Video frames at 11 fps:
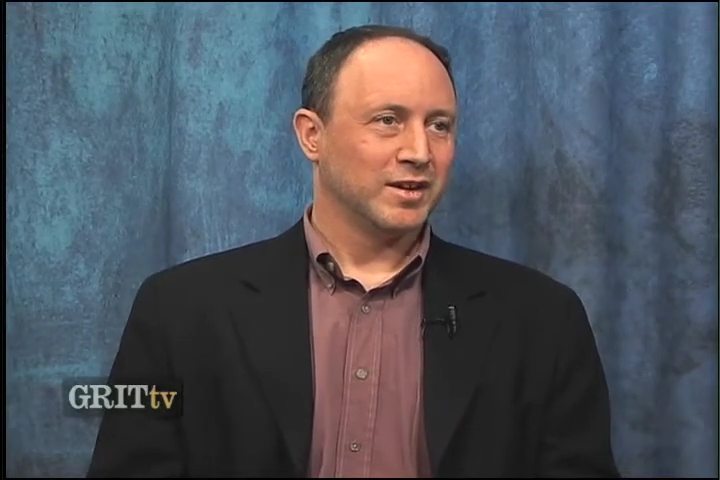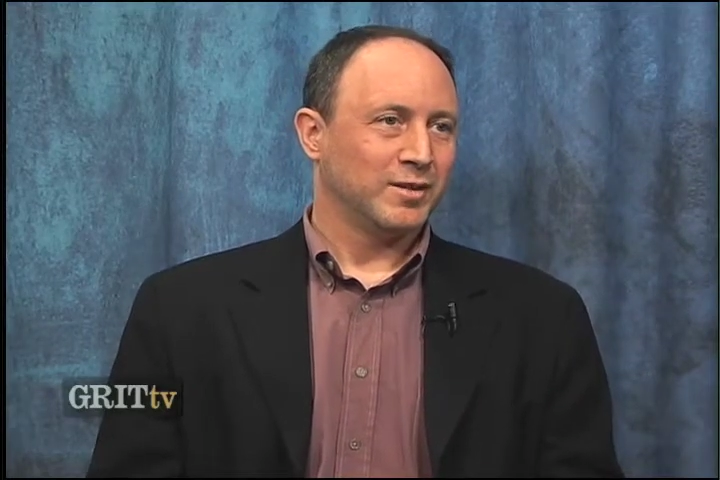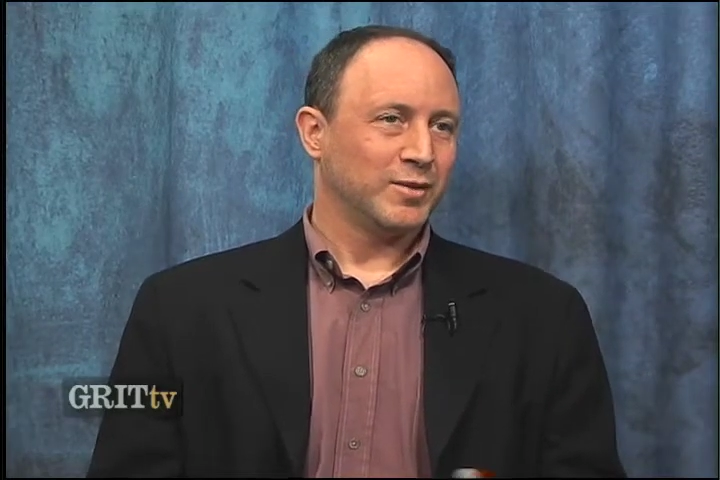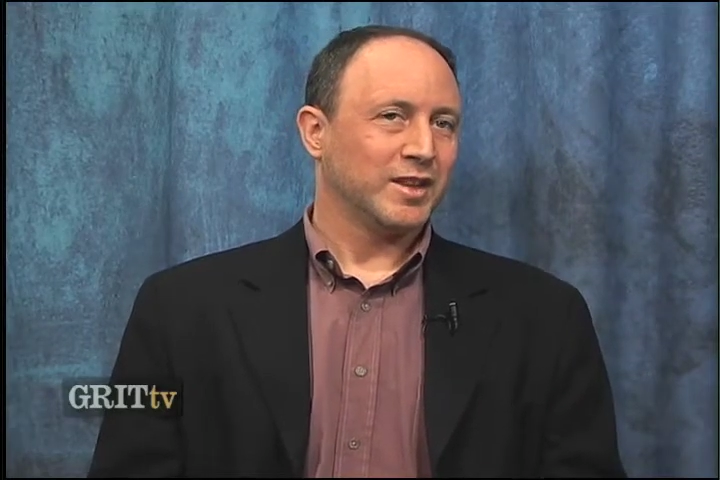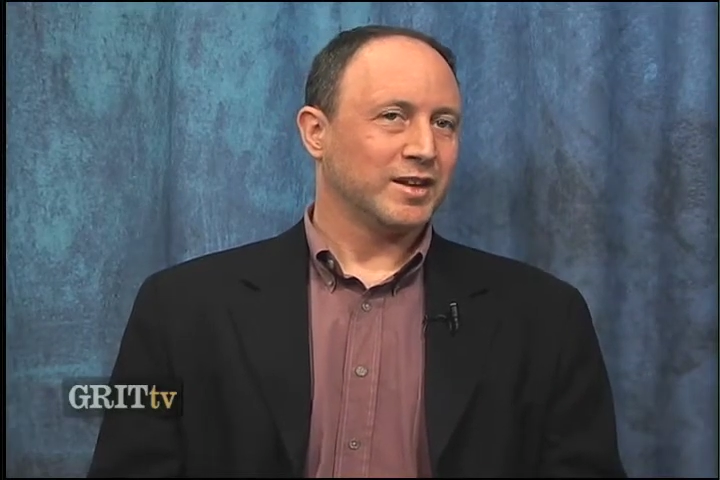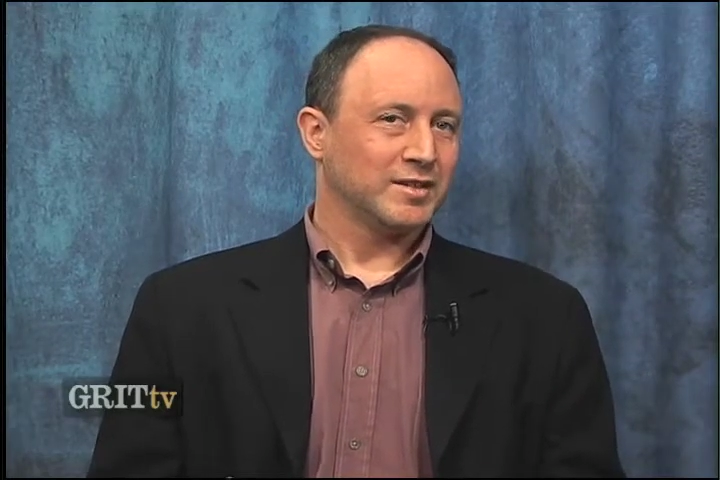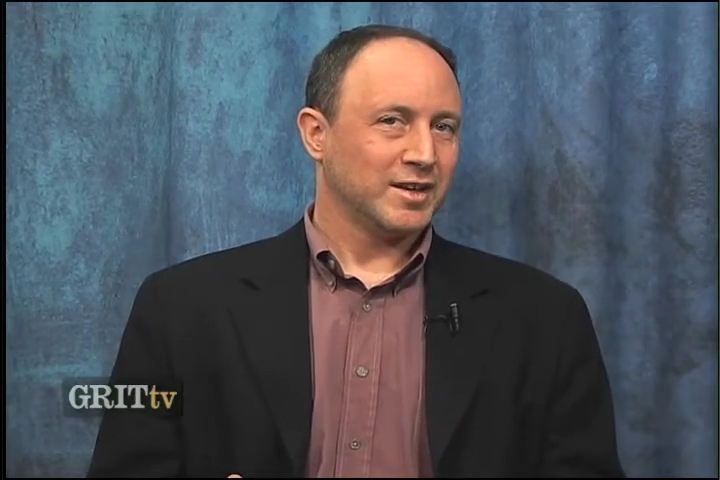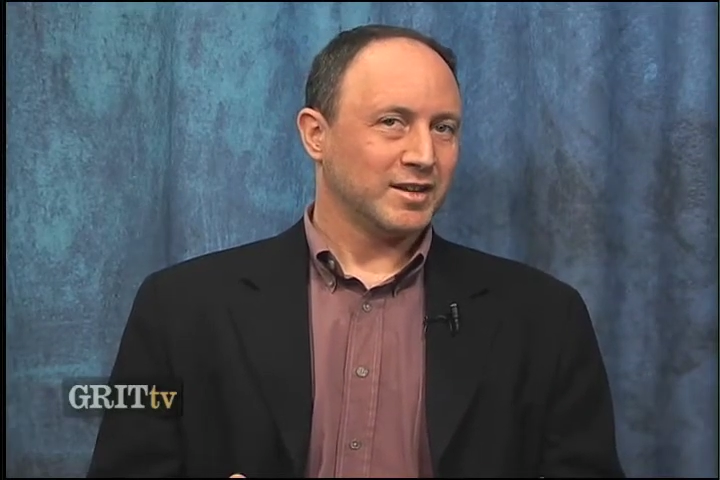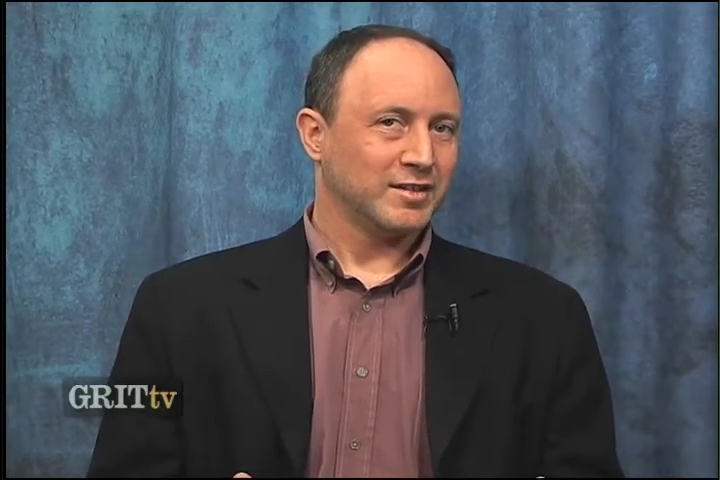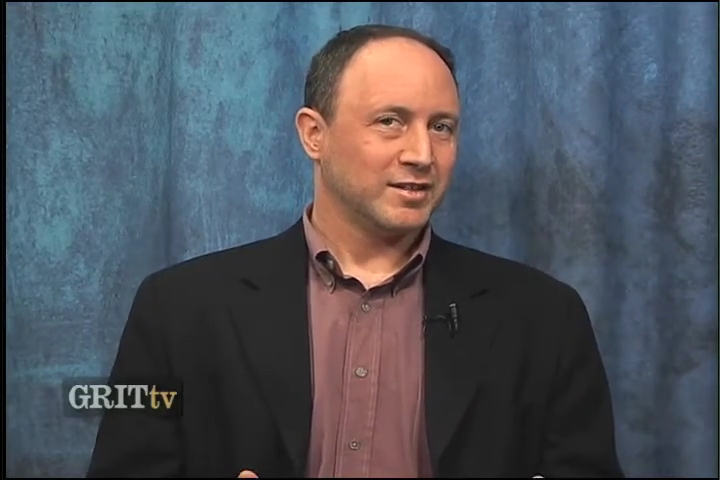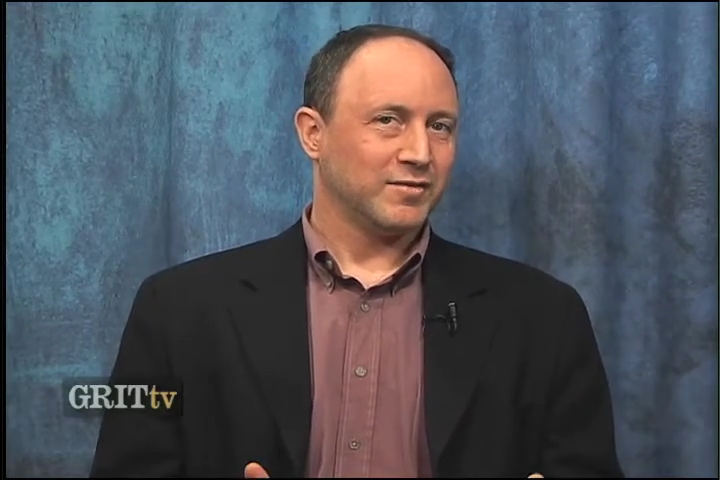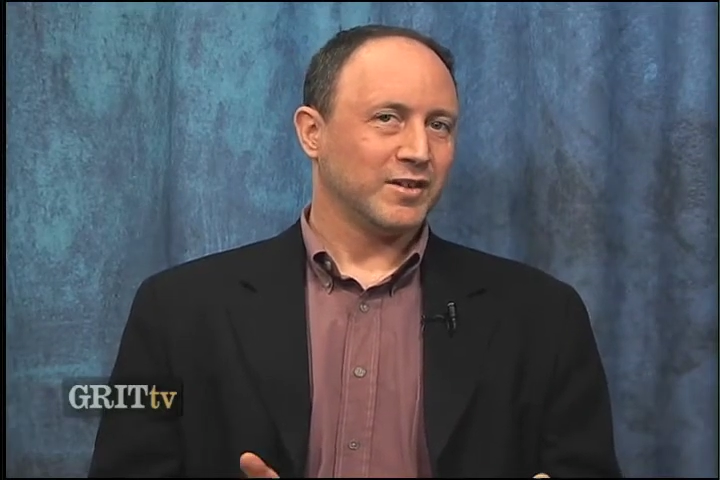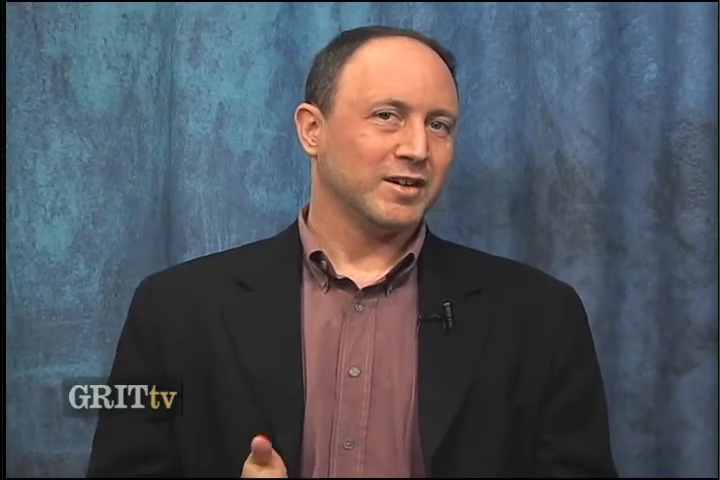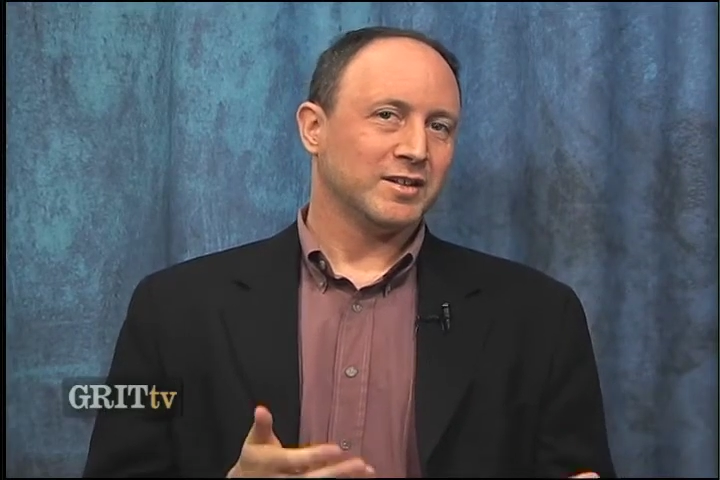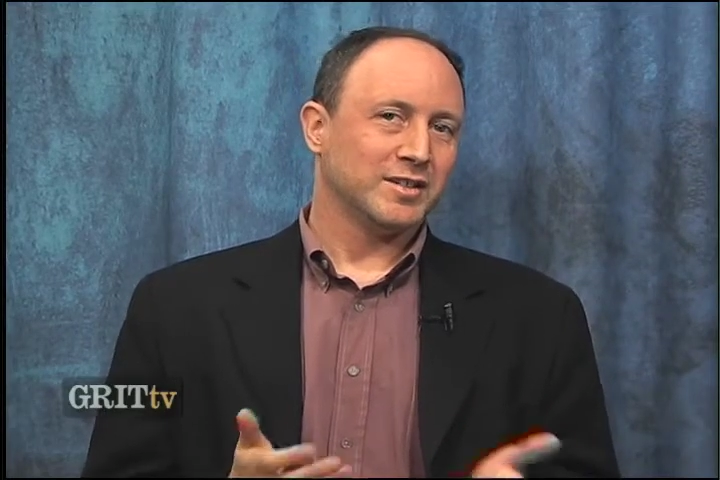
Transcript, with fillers: But that said, it's a very